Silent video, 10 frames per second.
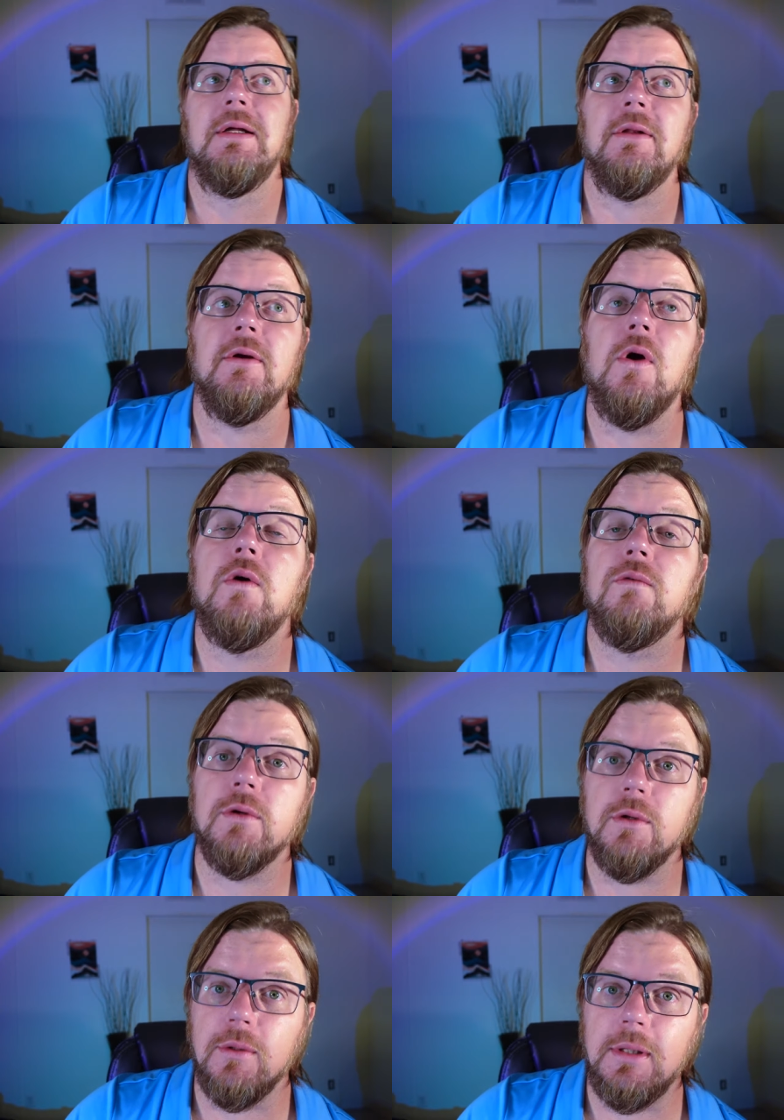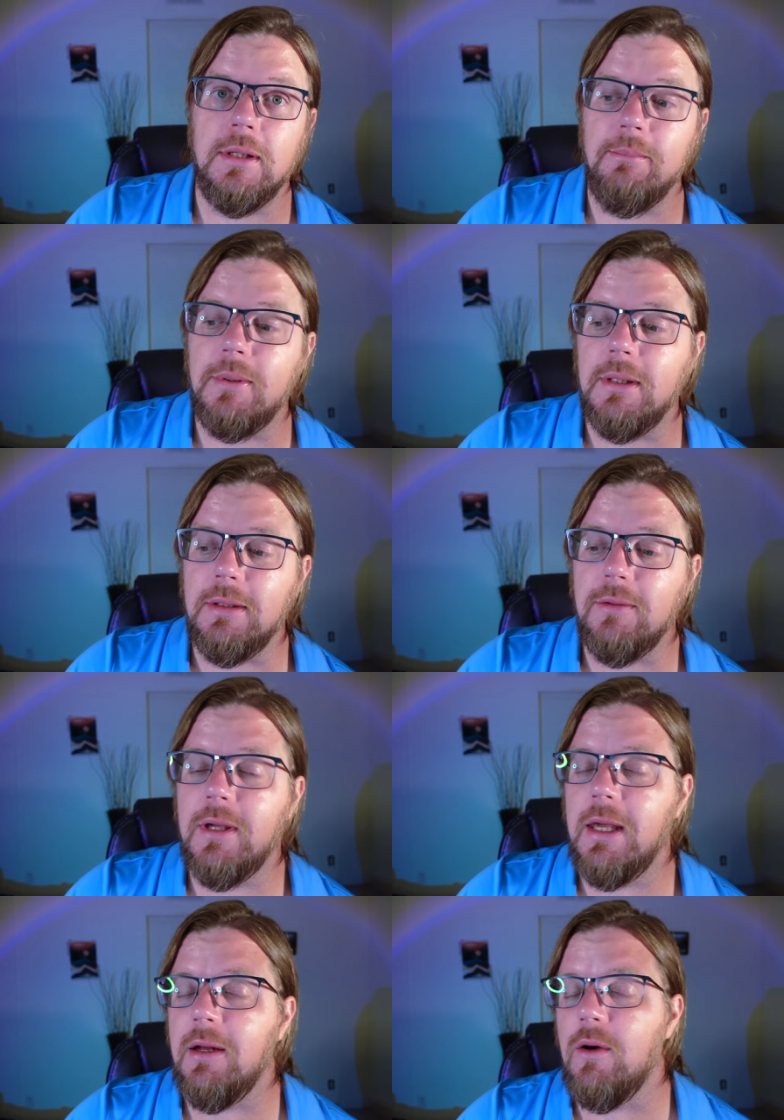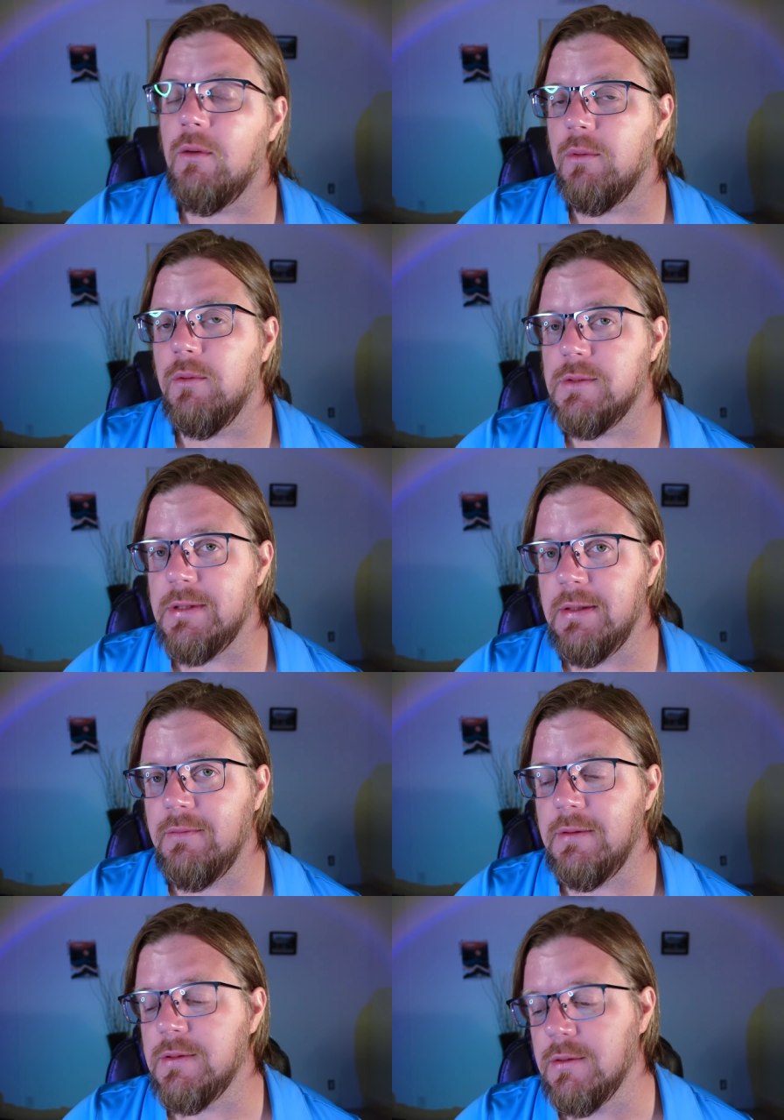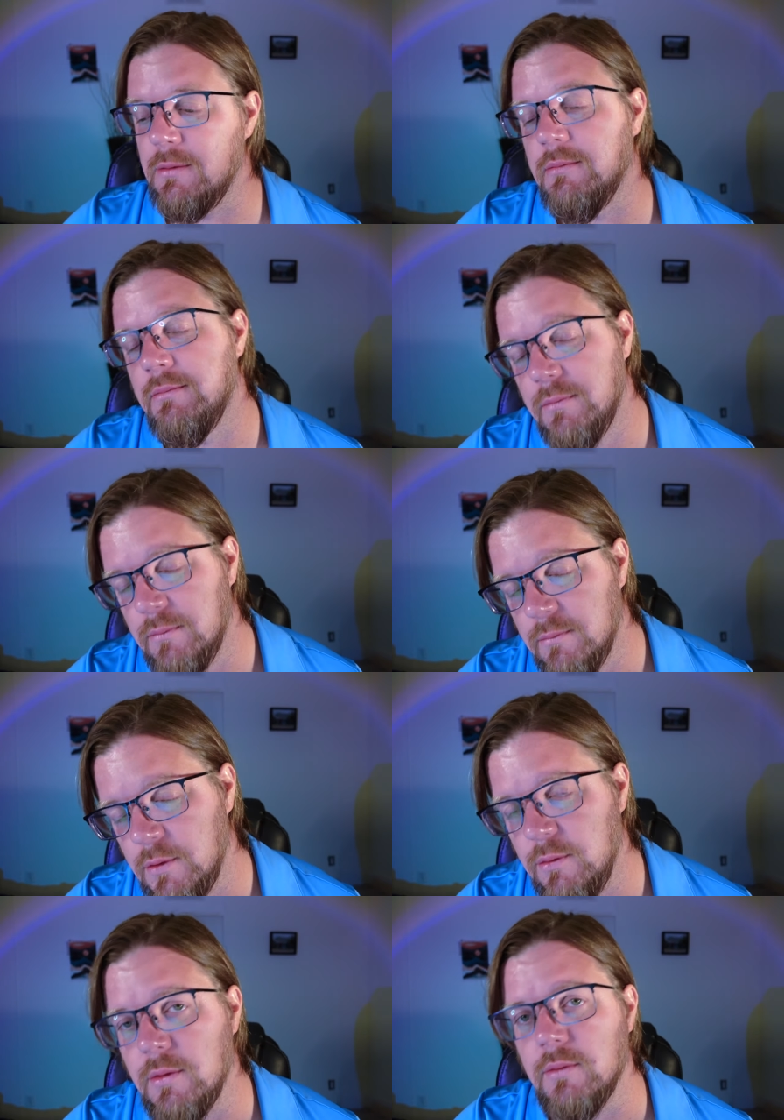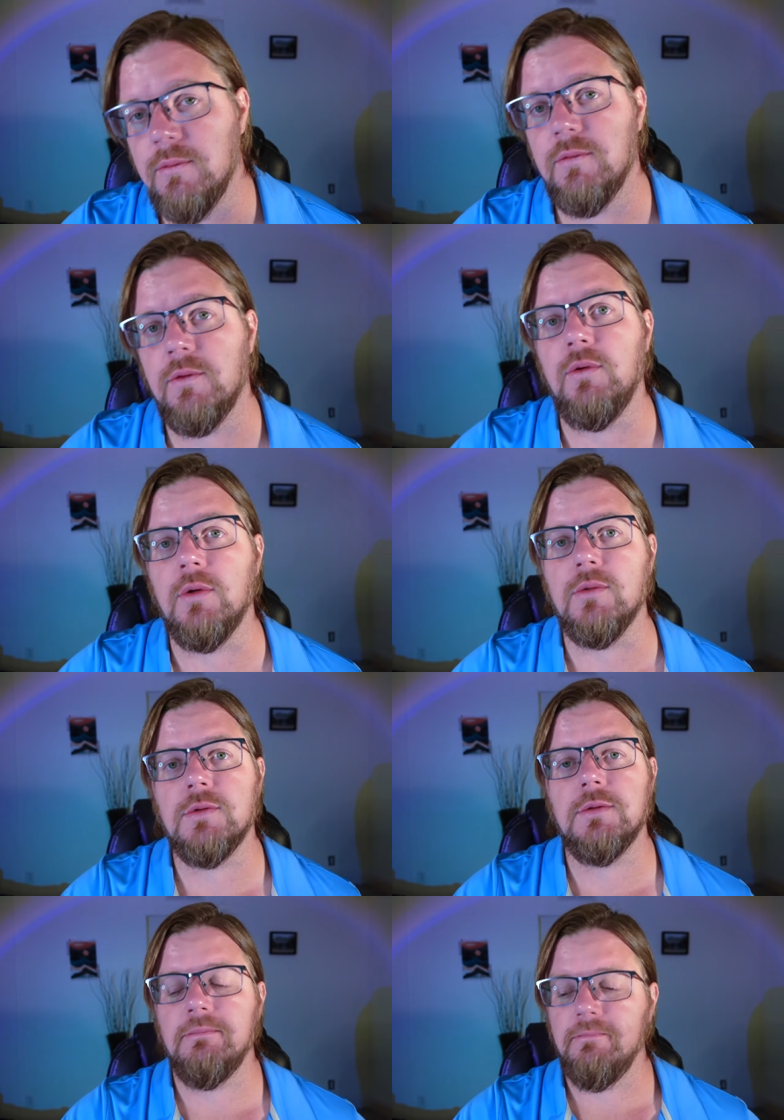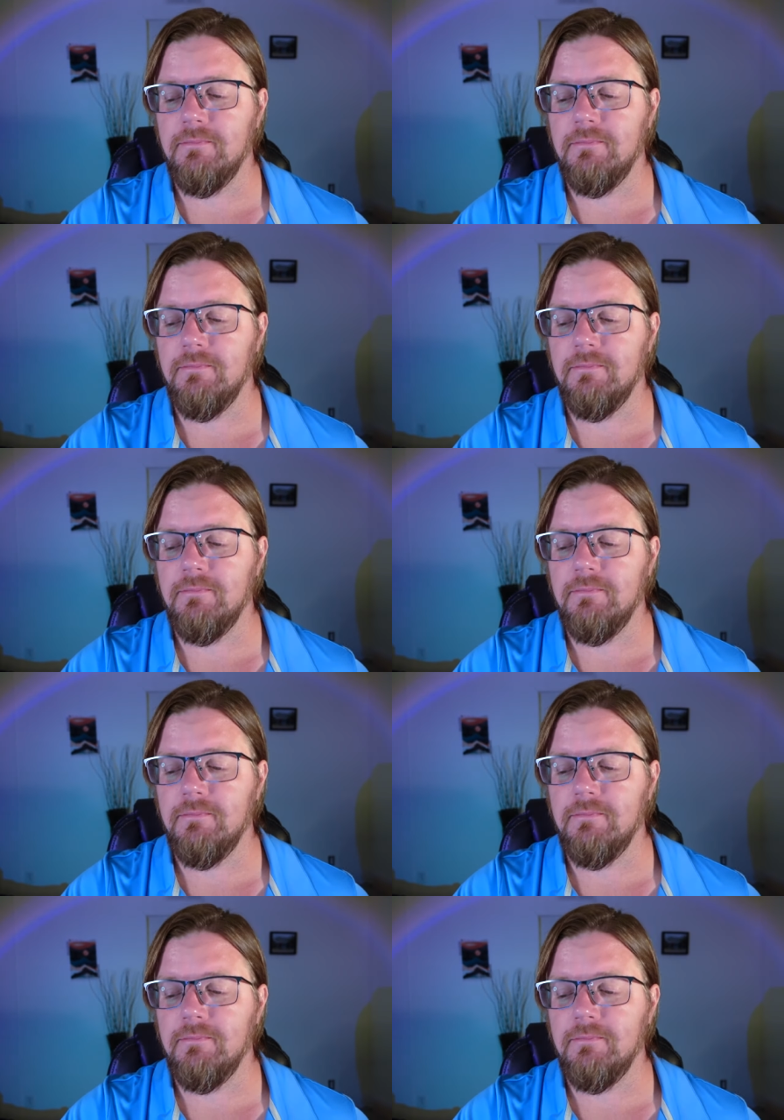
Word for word: they're overdoing it, but you can't overdo safety. So kudos, kudos.